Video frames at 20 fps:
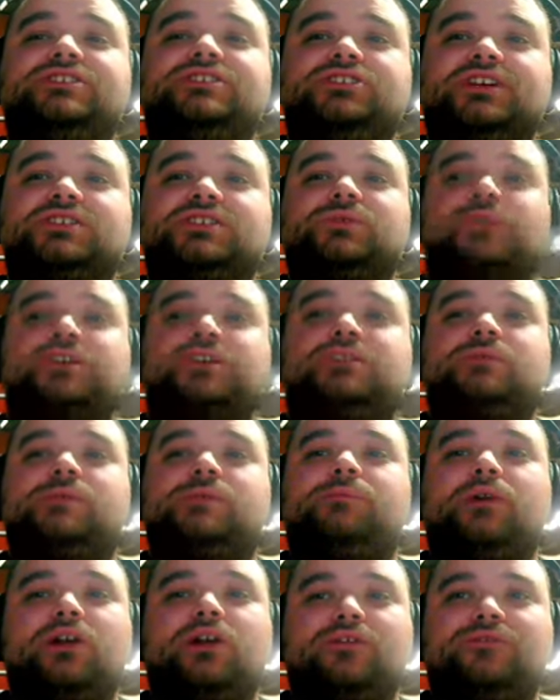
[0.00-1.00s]
just want it to
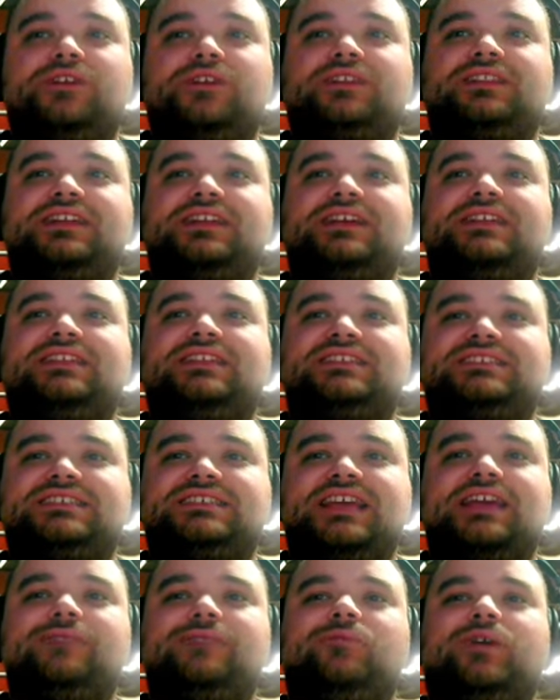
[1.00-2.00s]
be perfectly the
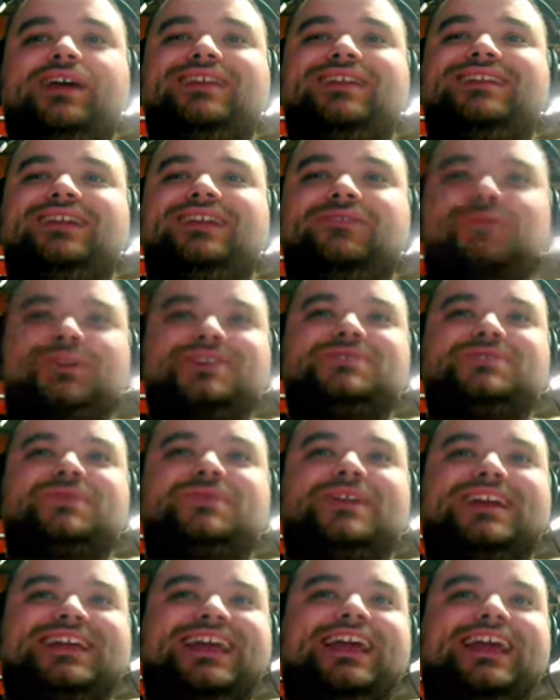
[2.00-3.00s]
same way that it was
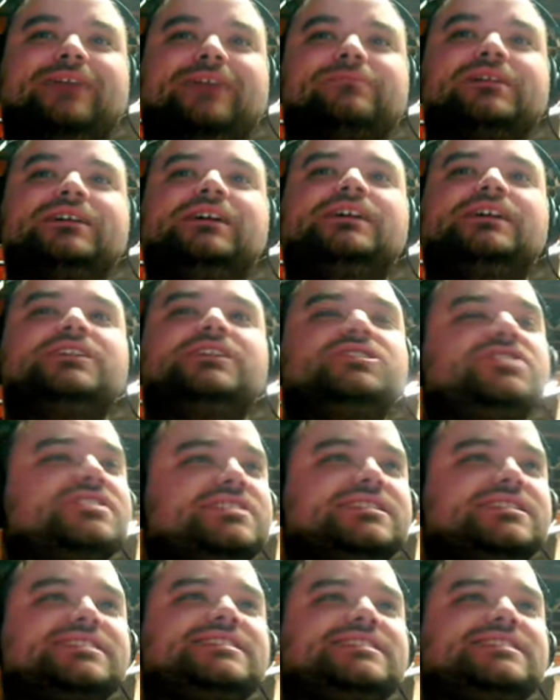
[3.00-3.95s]
when it came, just to